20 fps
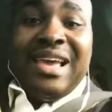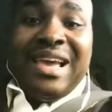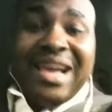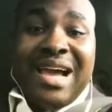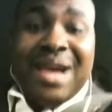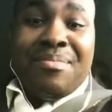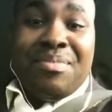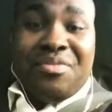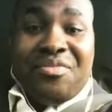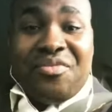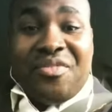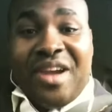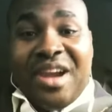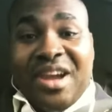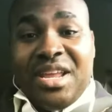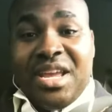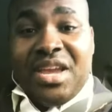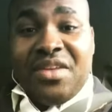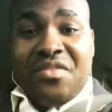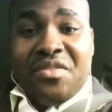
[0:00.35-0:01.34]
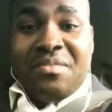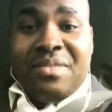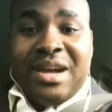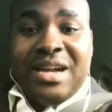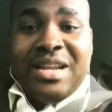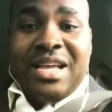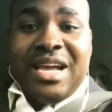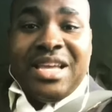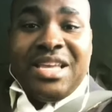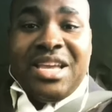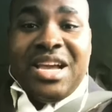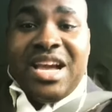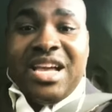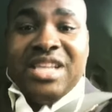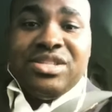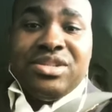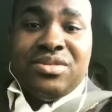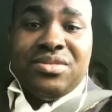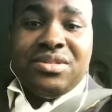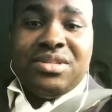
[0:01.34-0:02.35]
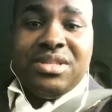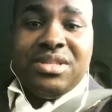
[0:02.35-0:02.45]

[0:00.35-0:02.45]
Happy Friday, everybody. How you guys doing